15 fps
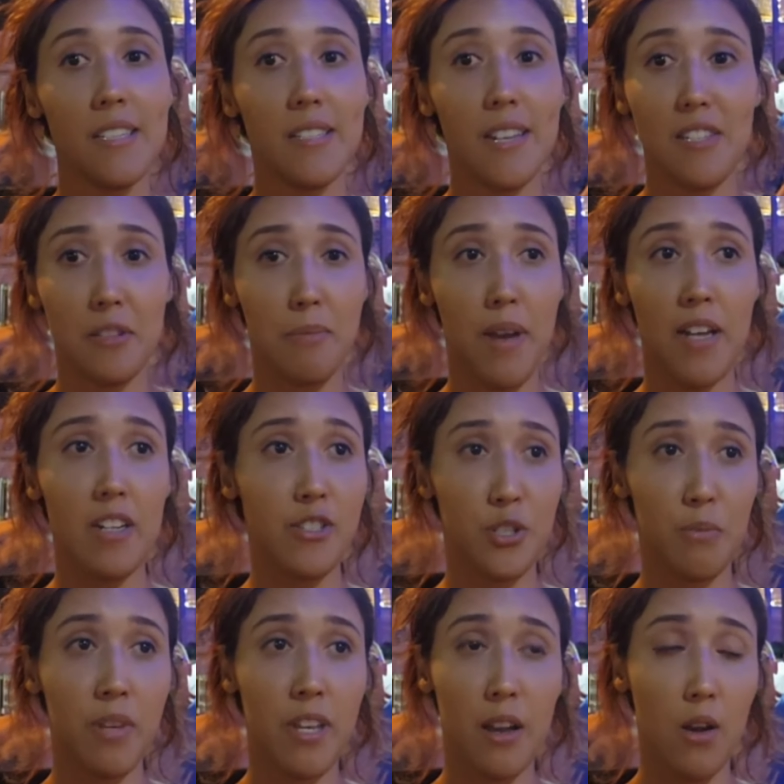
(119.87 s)
This doesn't matter to
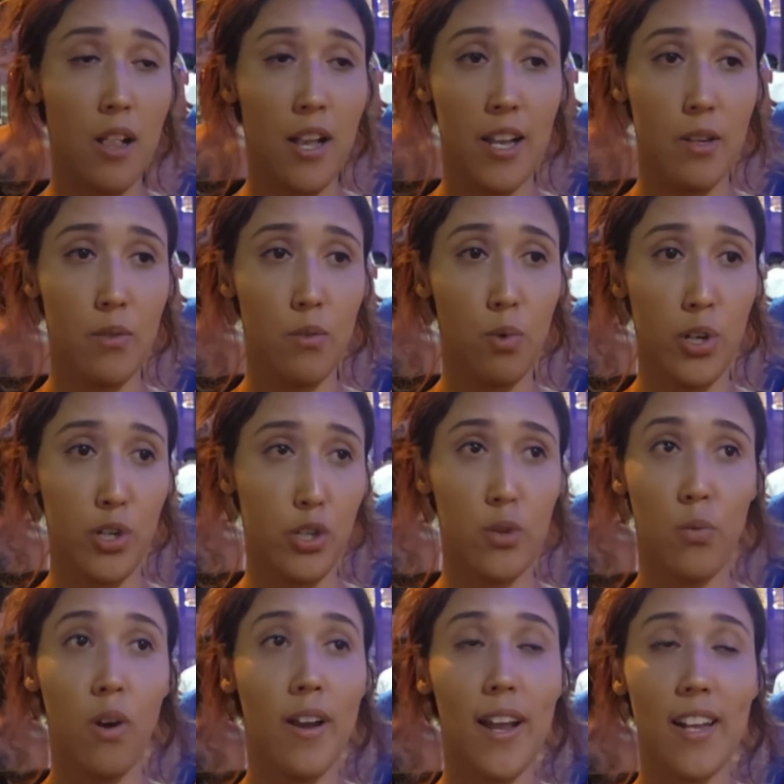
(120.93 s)
me. Like, what do
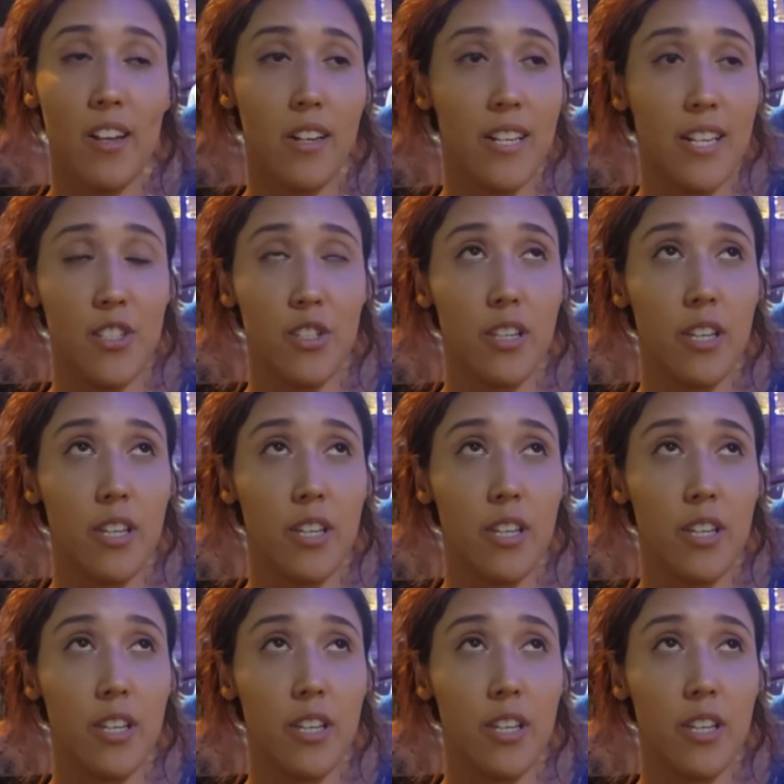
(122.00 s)
you want? I don't need to